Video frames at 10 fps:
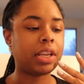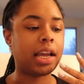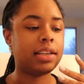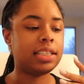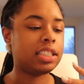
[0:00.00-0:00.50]

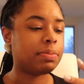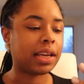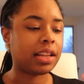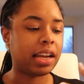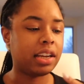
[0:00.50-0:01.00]
And since my
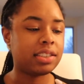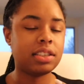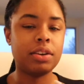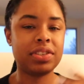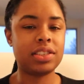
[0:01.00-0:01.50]
client
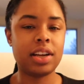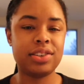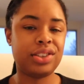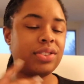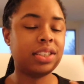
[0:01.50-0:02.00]
stuff, it's
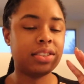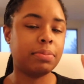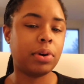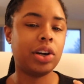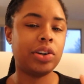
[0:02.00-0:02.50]
not due till
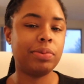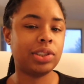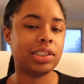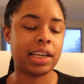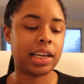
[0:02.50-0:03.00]
tomorrow, I'm
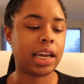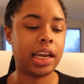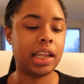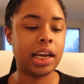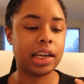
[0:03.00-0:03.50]
just like,
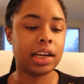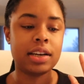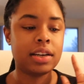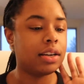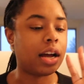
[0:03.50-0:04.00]
okay, like,
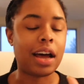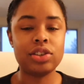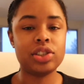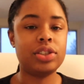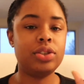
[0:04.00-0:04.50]

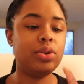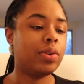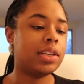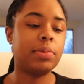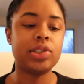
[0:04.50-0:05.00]
I'll just
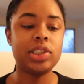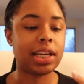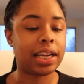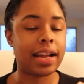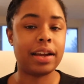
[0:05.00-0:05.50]
do as much as
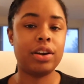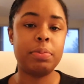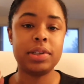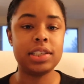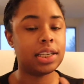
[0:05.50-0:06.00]
I can
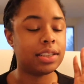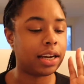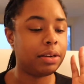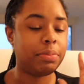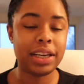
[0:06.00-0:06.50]
up until
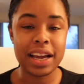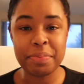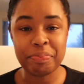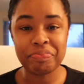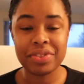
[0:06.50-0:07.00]
9
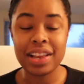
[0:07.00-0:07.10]
p.m.,